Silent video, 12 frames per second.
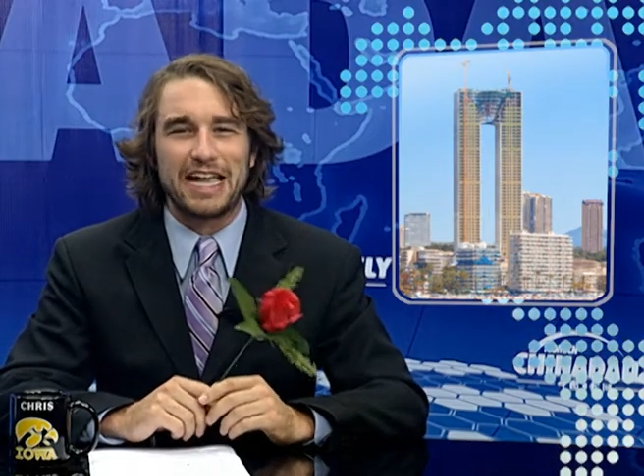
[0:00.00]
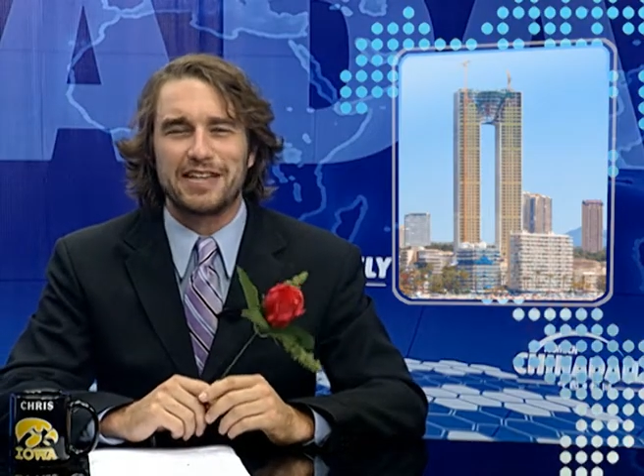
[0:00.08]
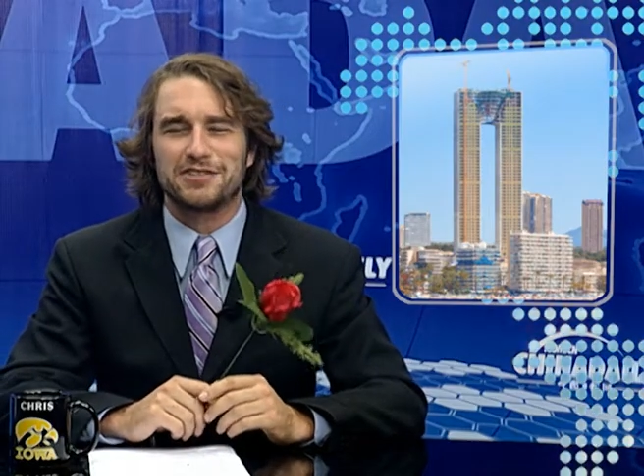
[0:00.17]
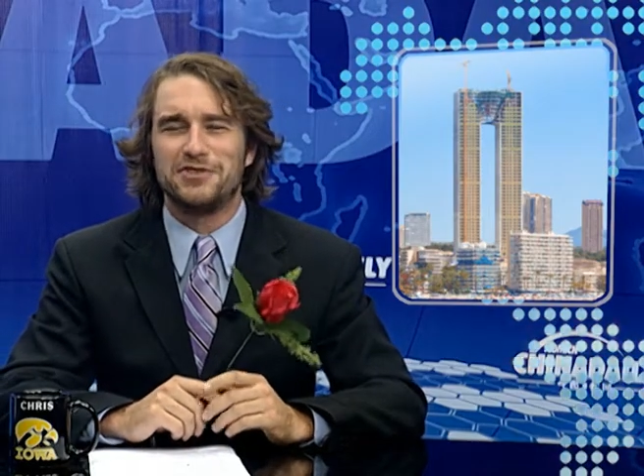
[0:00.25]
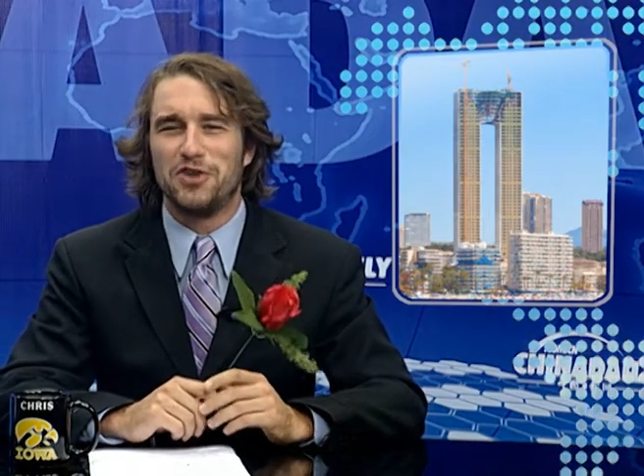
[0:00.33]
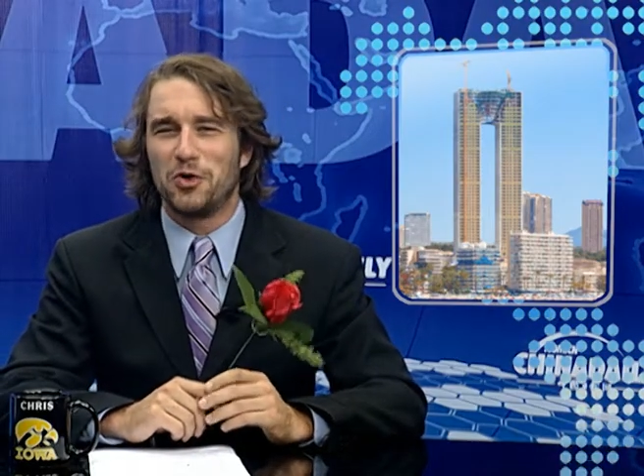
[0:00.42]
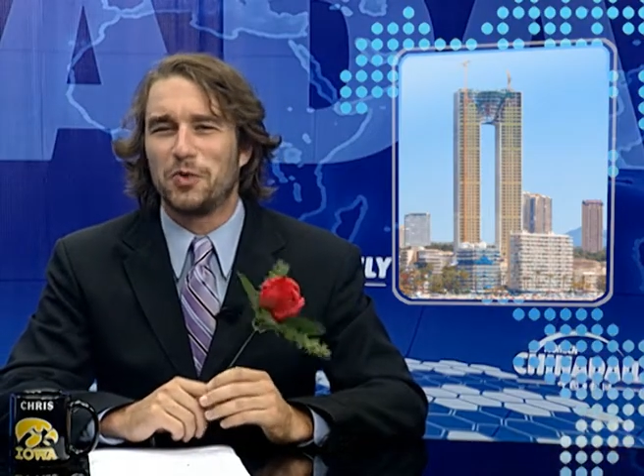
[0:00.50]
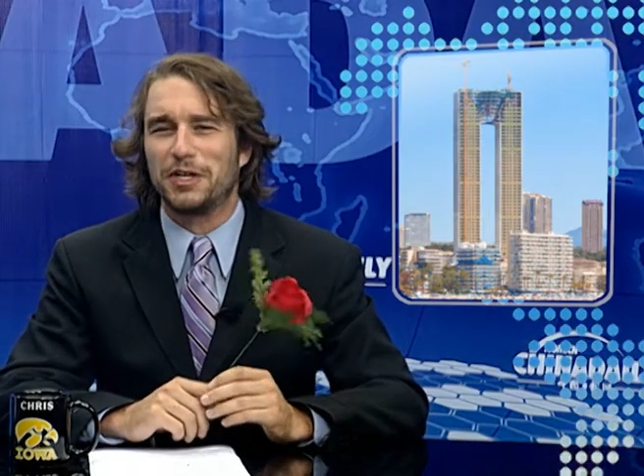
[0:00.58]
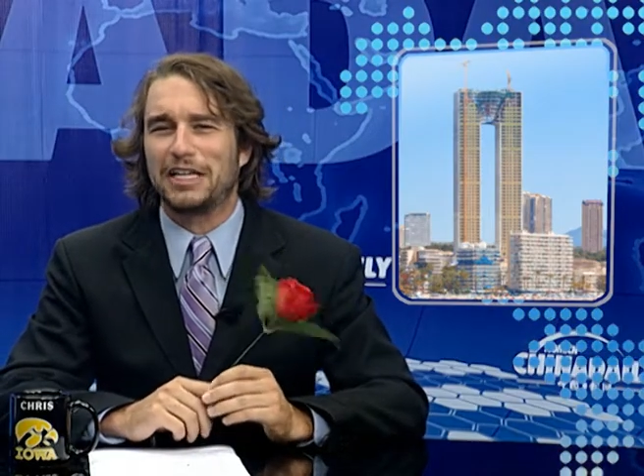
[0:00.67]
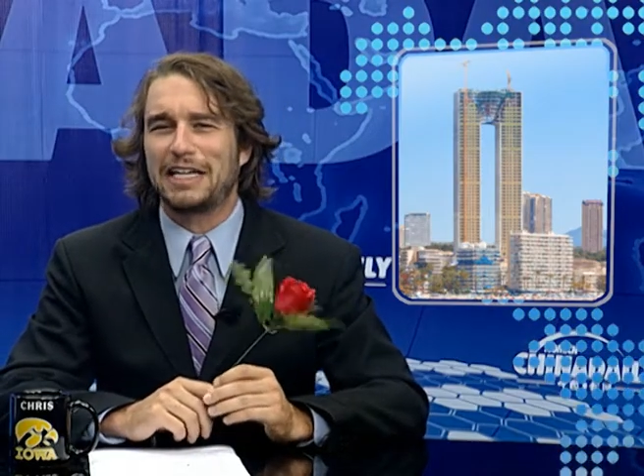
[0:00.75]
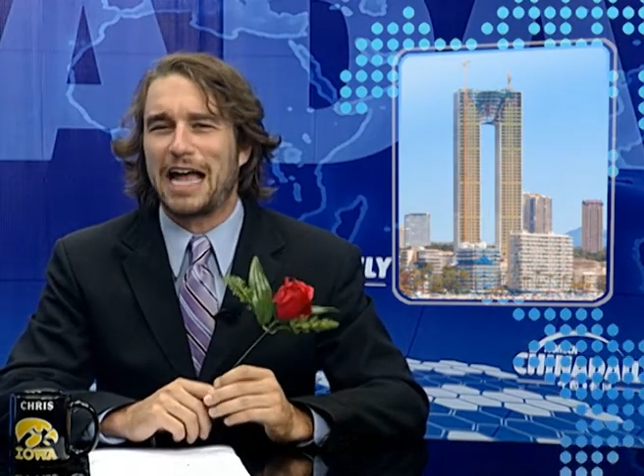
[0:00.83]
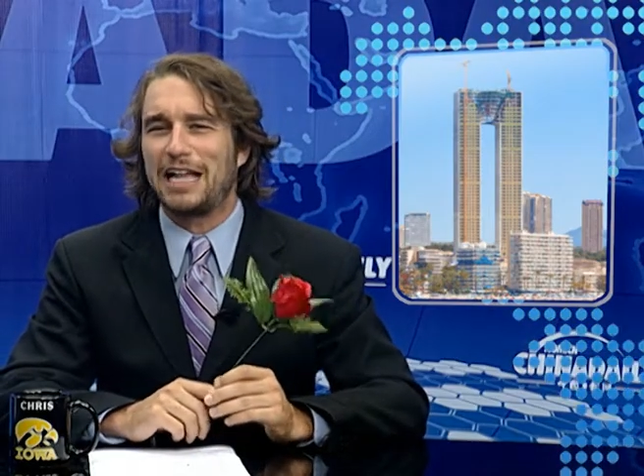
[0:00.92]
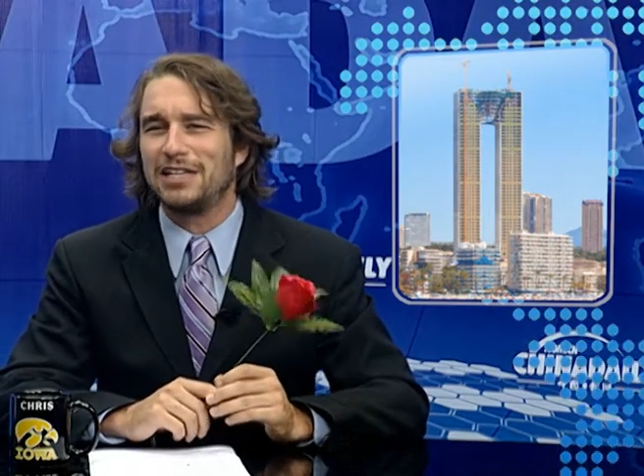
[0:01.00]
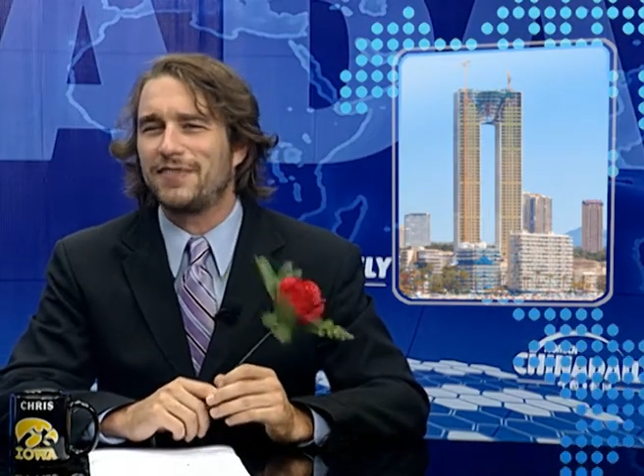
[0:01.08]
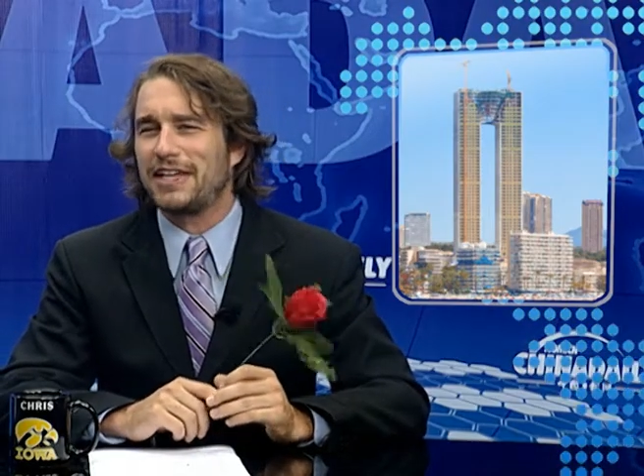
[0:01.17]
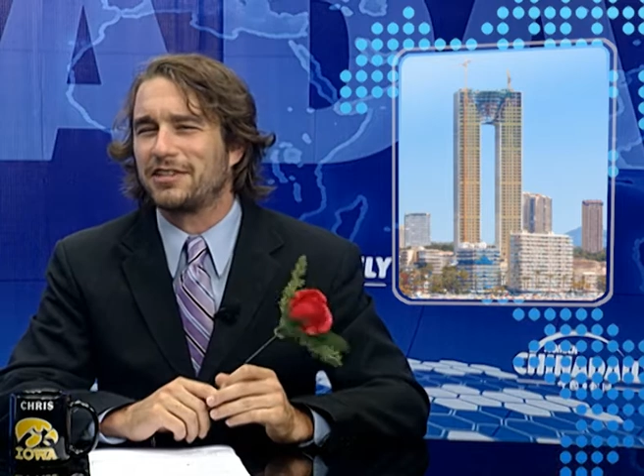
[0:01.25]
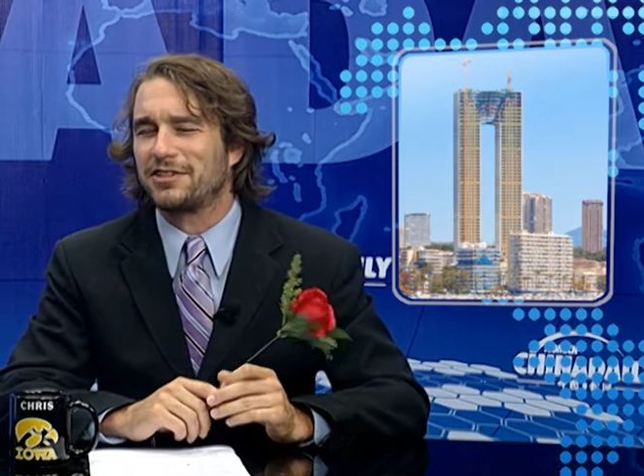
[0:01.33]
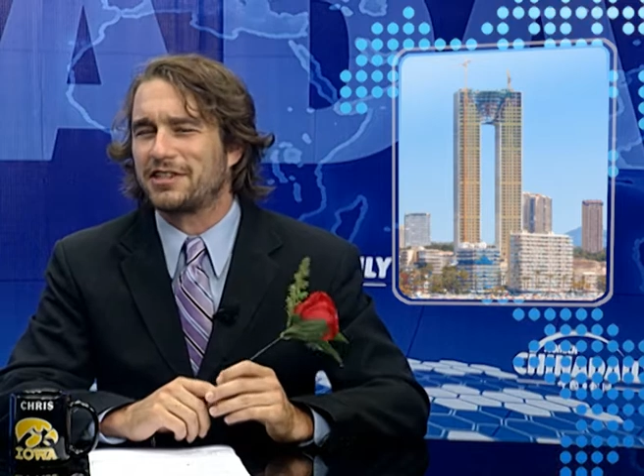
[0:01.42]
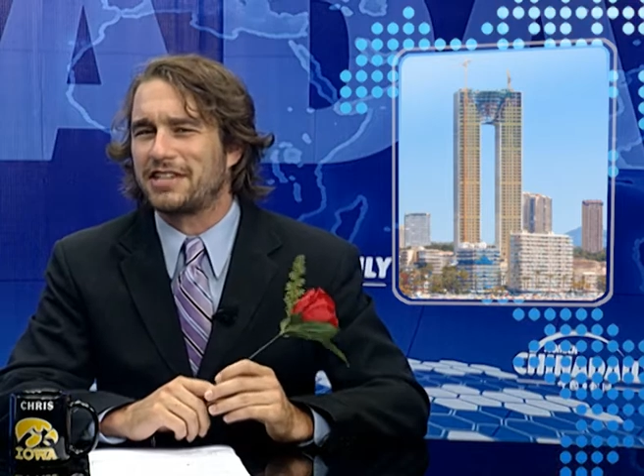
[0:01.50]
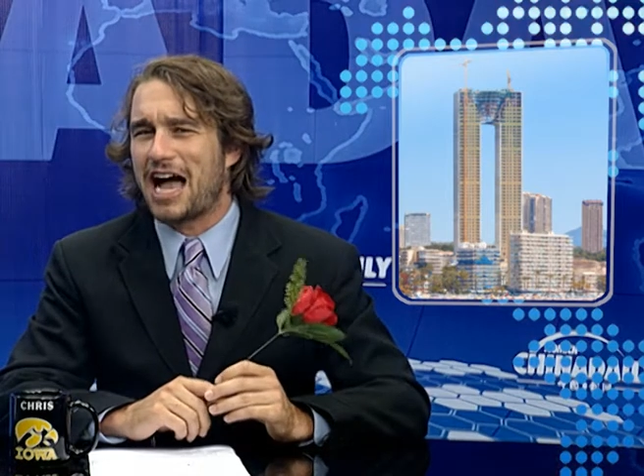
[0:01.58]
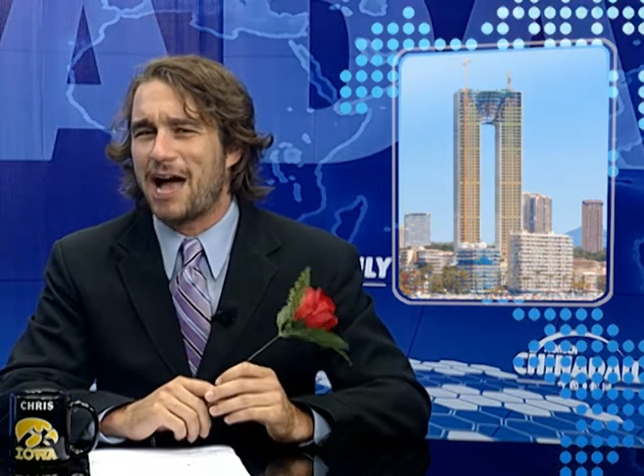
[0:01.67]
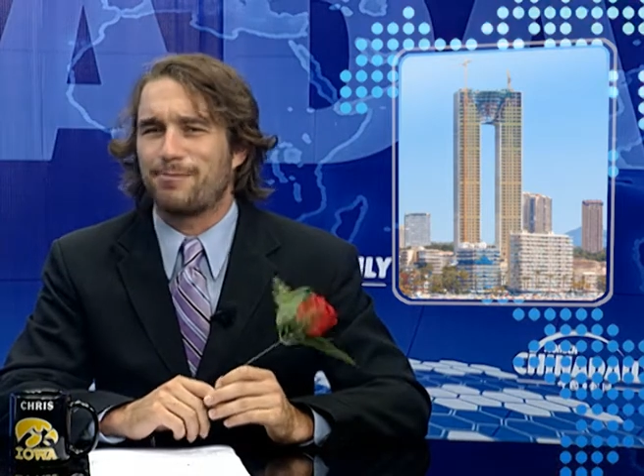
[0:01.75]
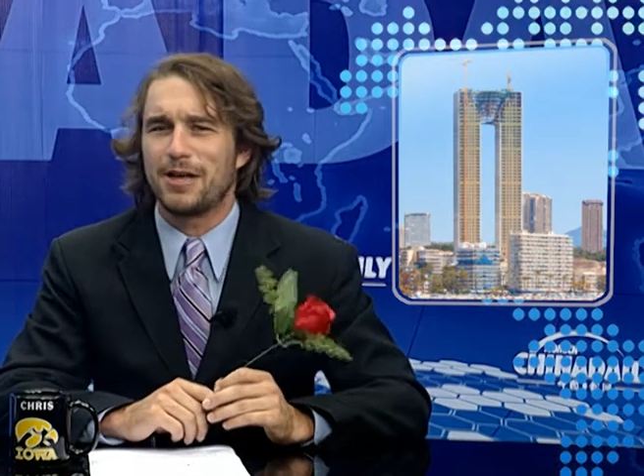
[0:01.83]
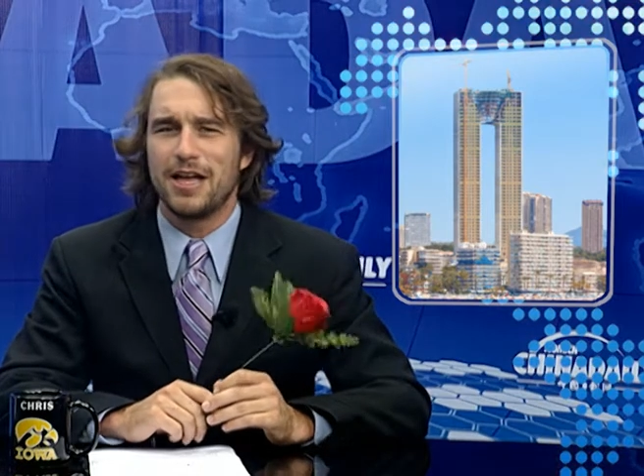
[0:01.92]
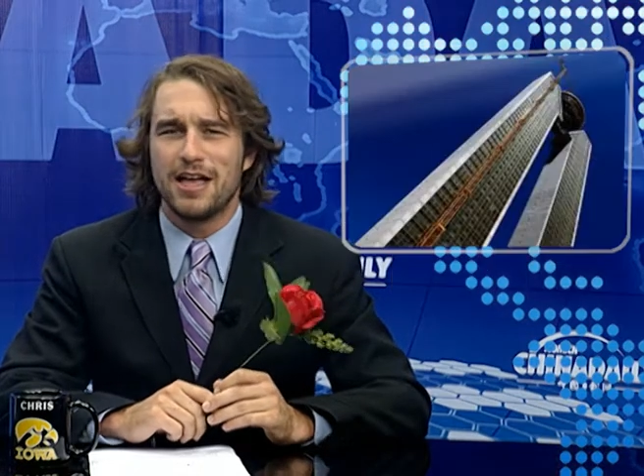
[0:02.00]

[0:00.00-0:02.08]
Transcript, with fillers: has no working elevator to the top.